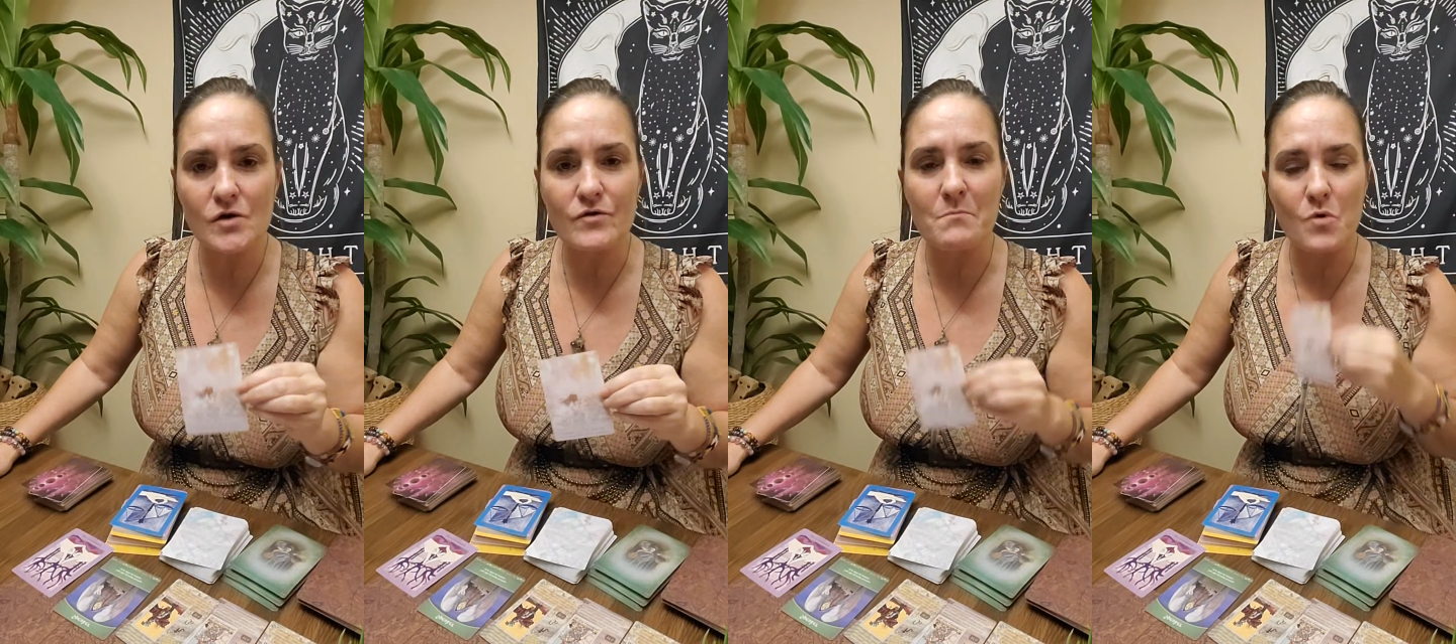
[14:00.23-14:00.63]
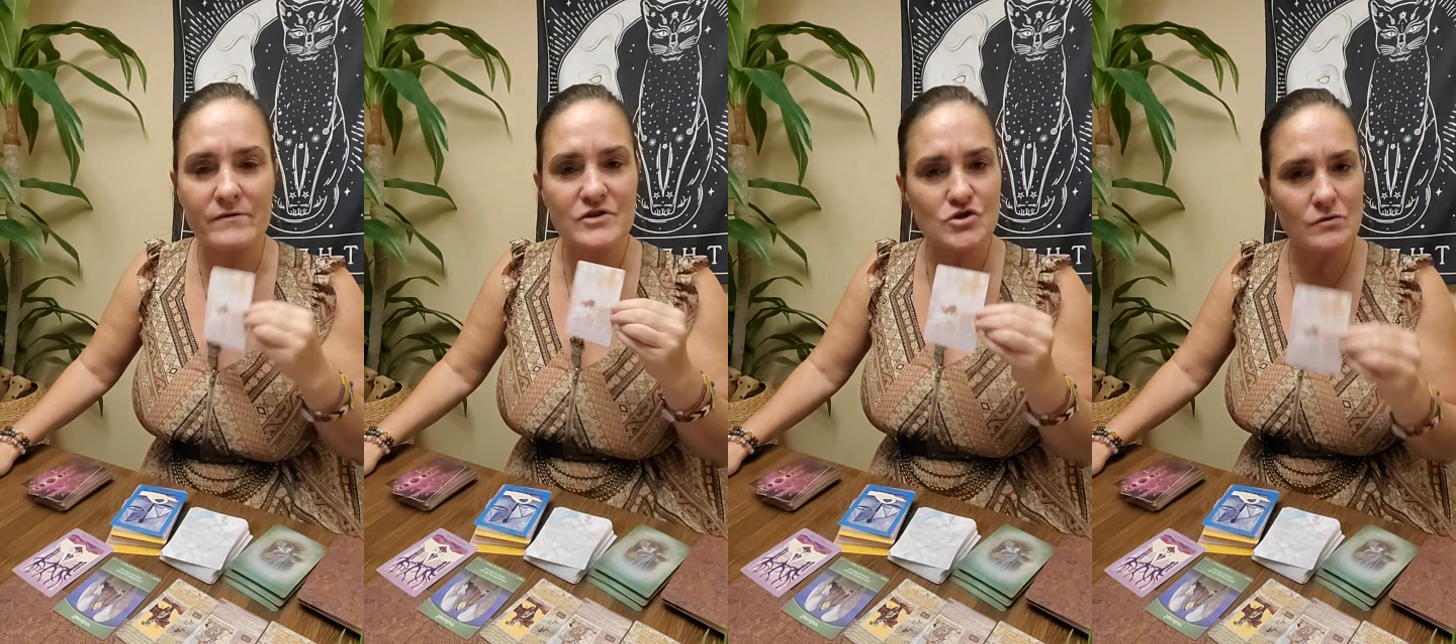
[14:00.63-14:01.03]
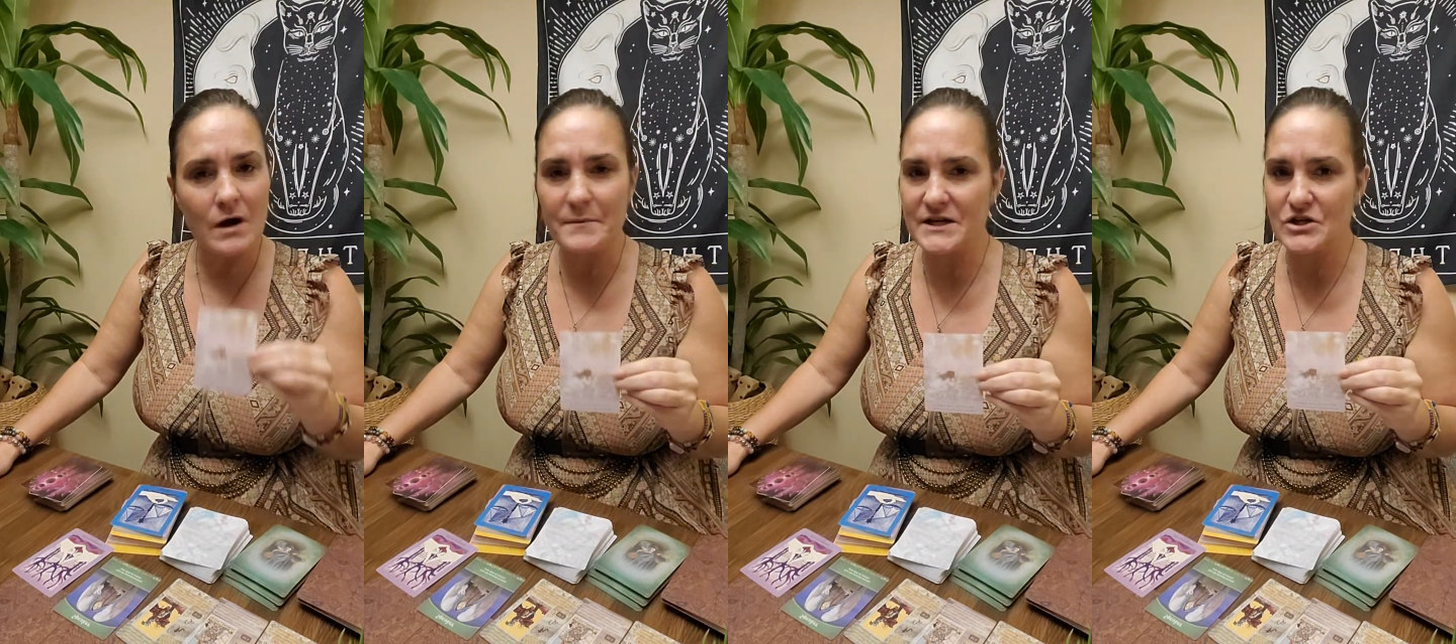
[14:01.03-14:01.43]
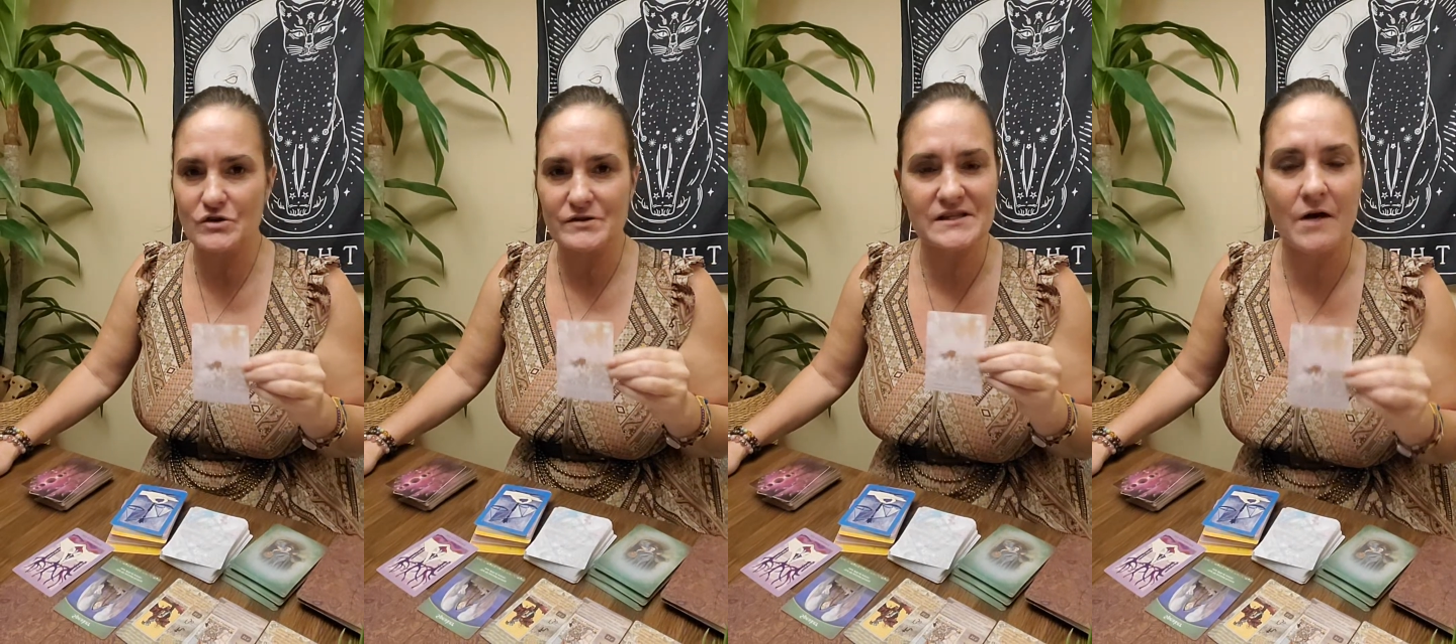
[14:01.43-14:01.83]
the more that you come into
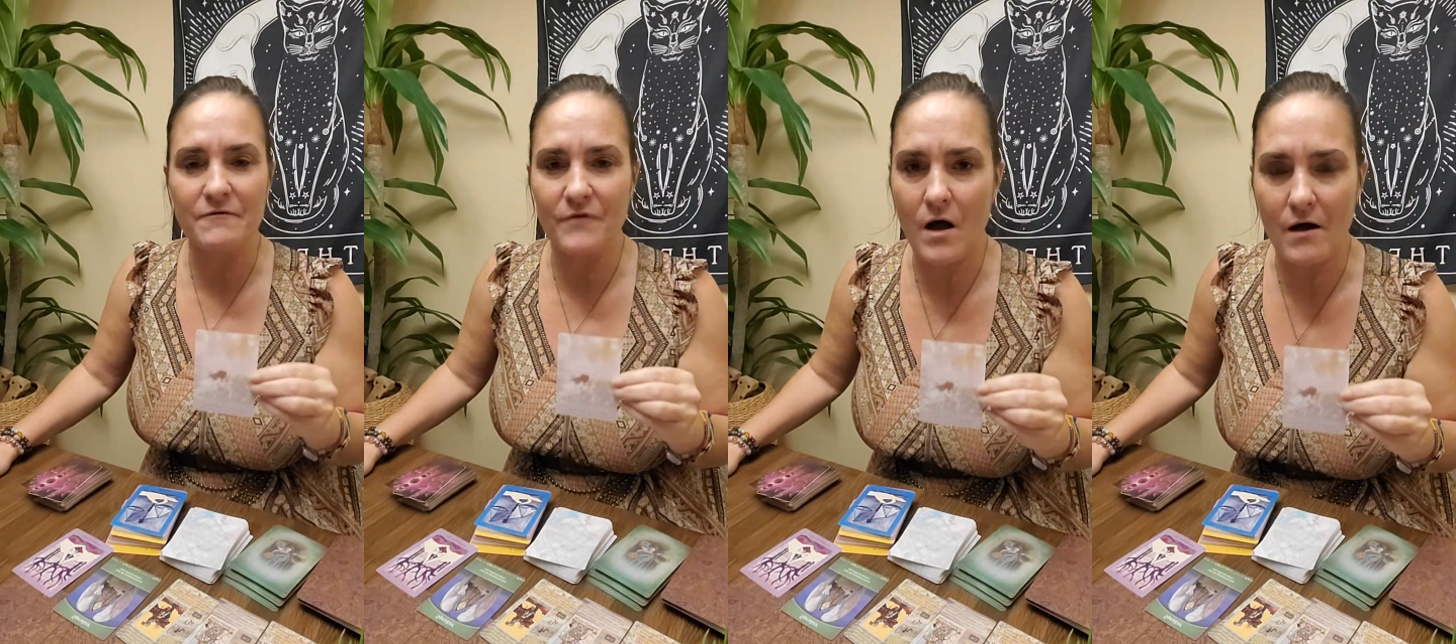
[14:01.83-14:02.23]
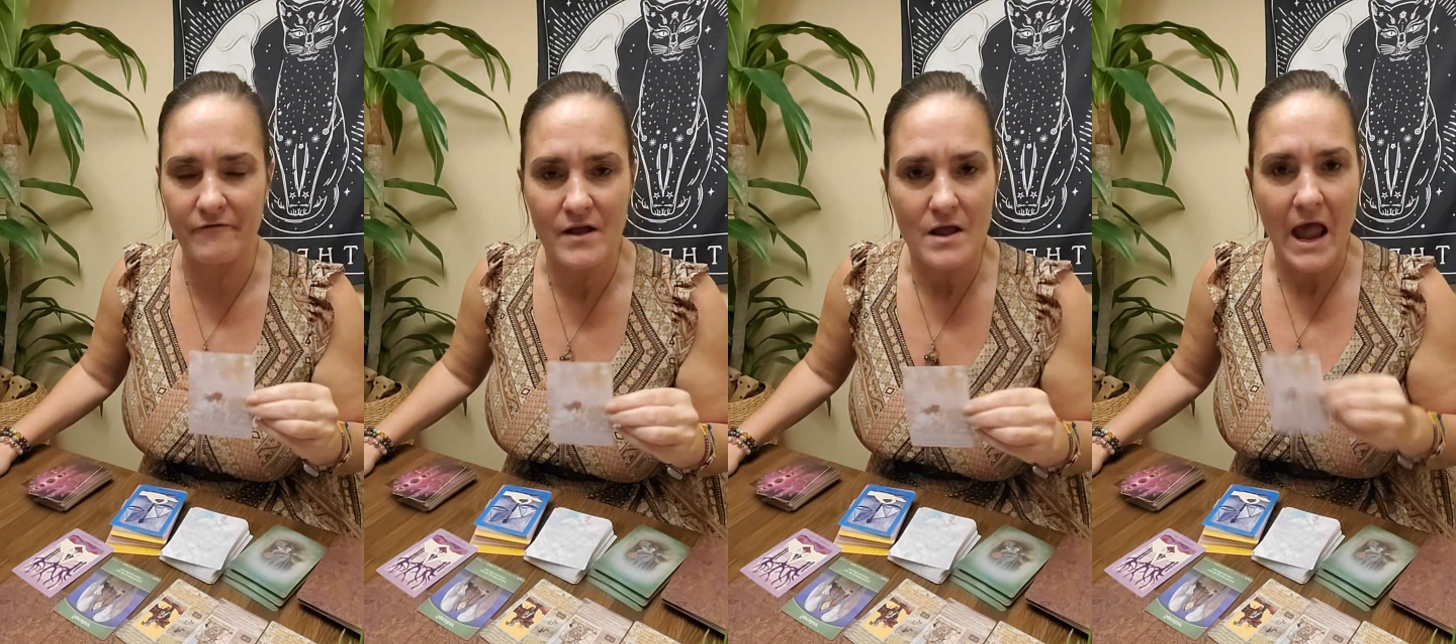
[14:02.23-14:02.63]
your self-love